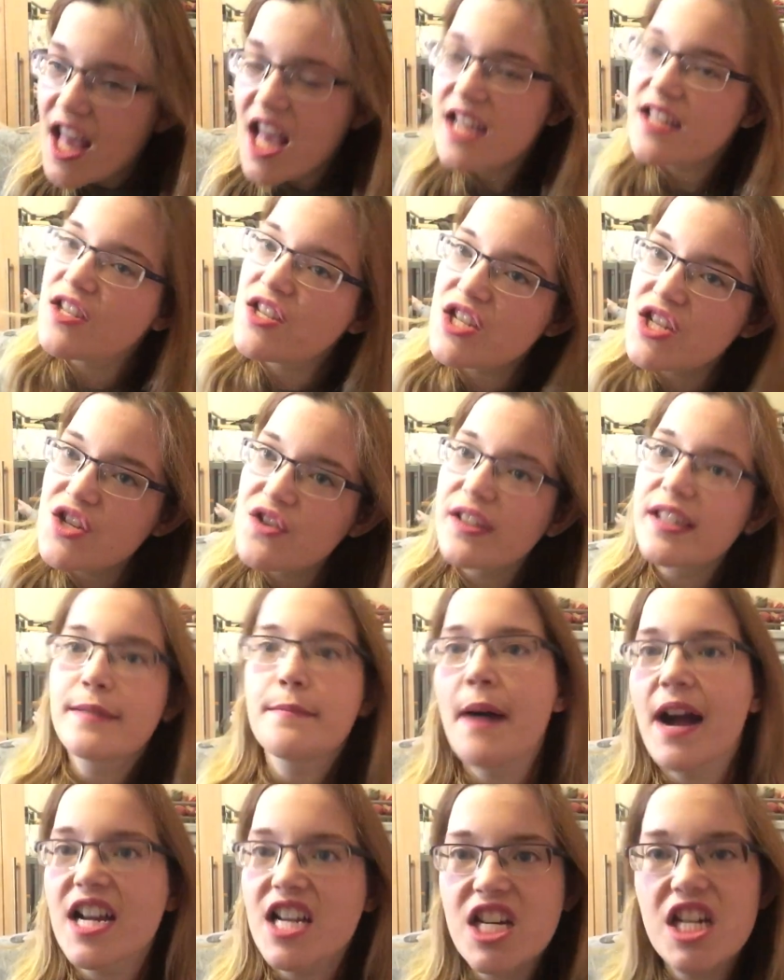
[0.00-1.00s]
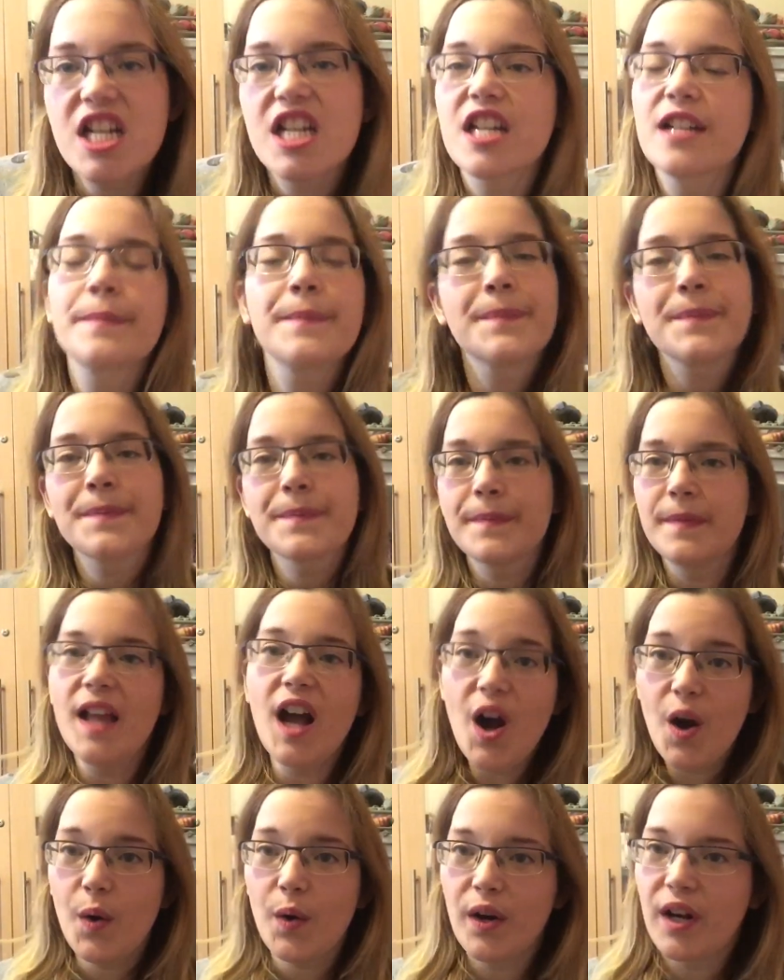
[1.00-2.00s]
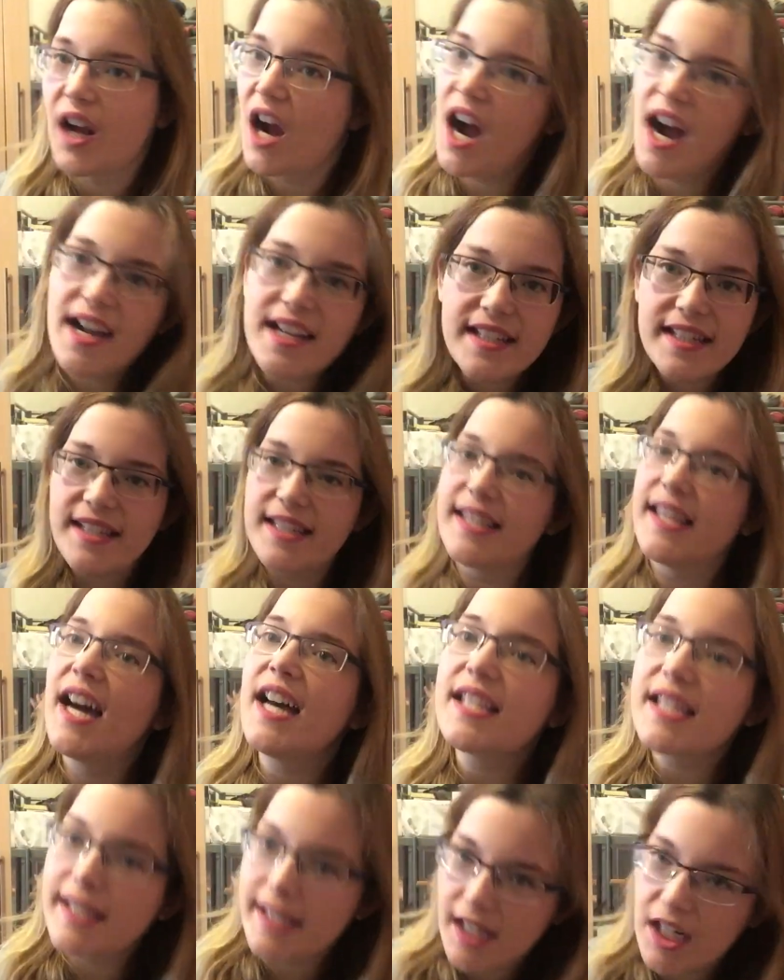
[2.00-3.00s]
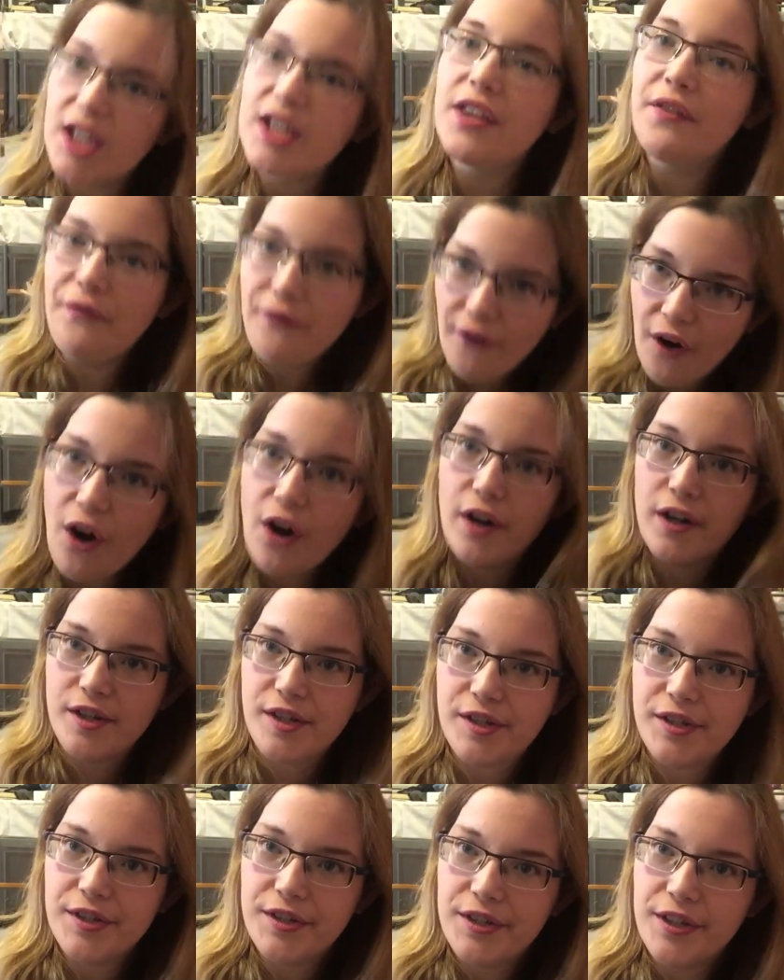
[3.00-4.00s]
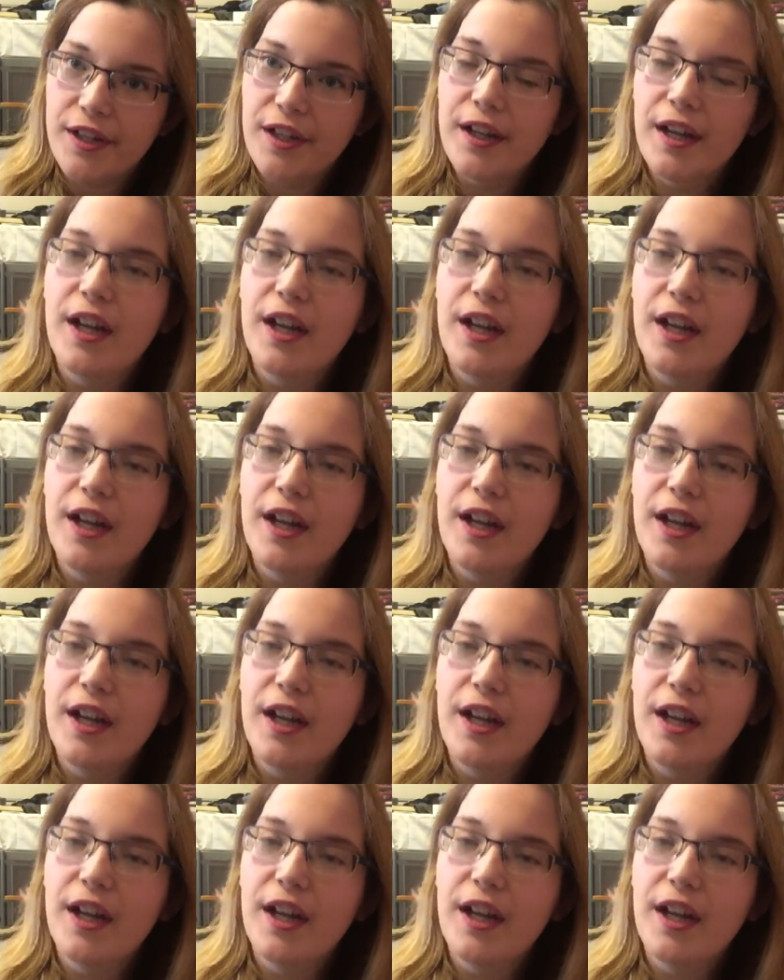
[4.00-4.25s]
and you smash. No, guys, that's not the Force.